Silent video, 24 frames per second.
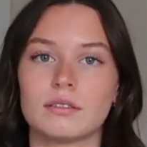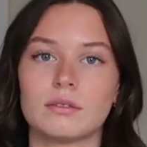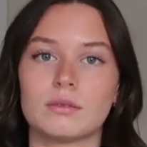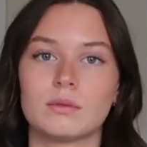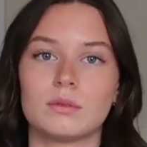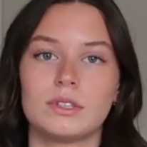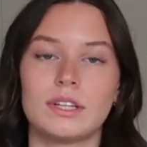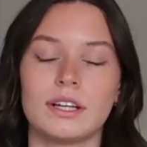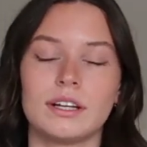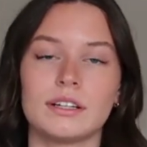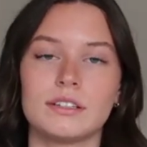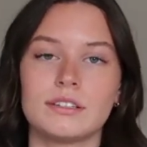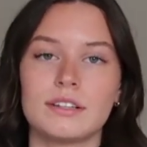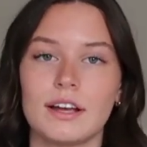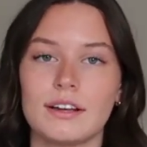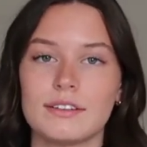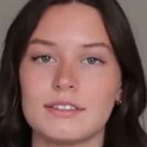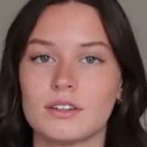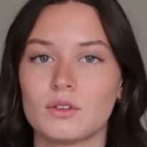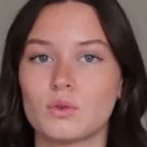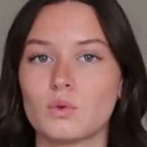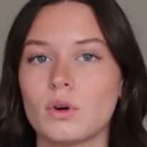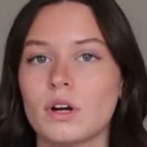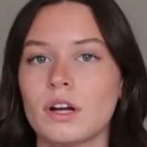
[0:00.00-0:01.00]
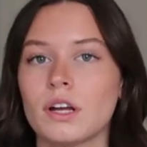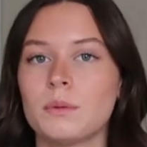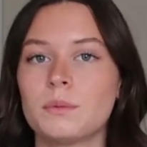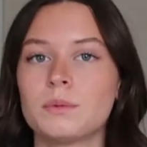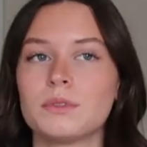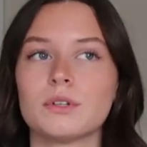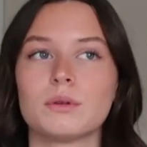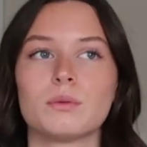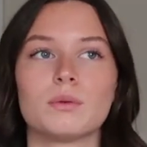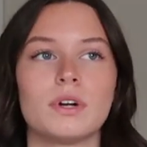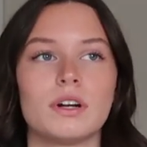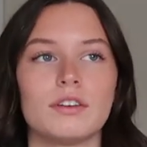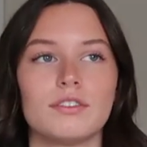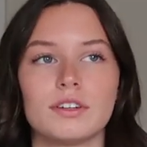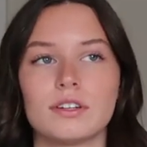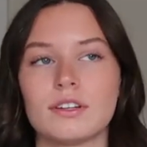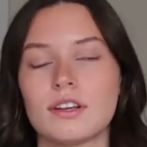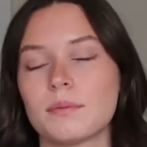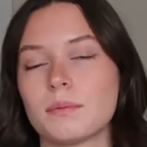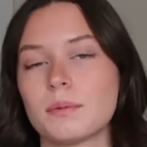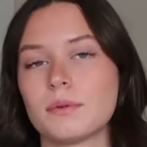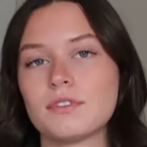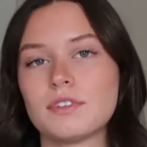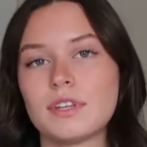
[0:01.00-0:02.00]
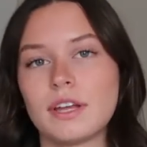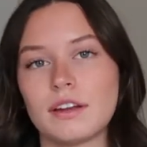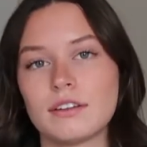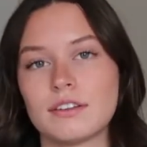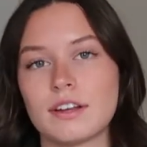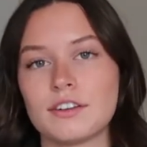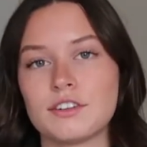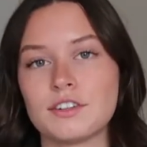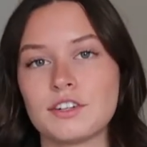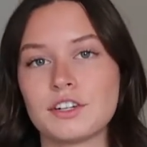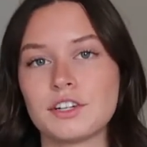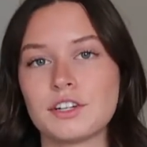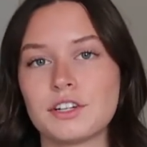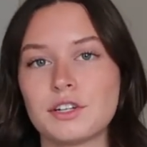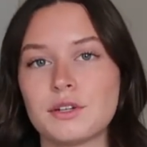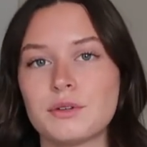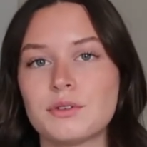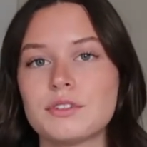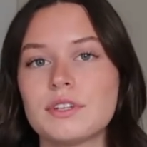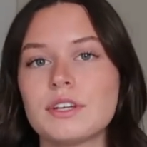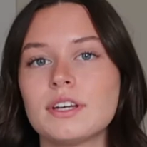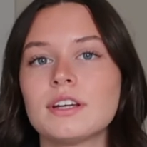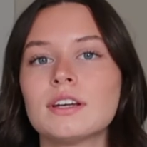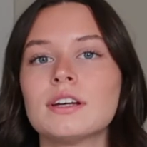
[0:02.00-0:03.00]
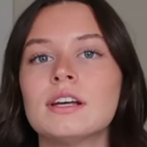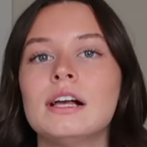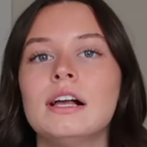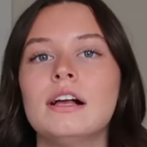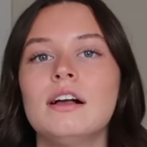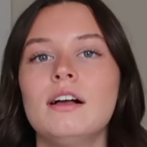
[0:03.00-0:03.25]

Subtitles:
sanitizing wipes or whatever type of sanitizer you're using,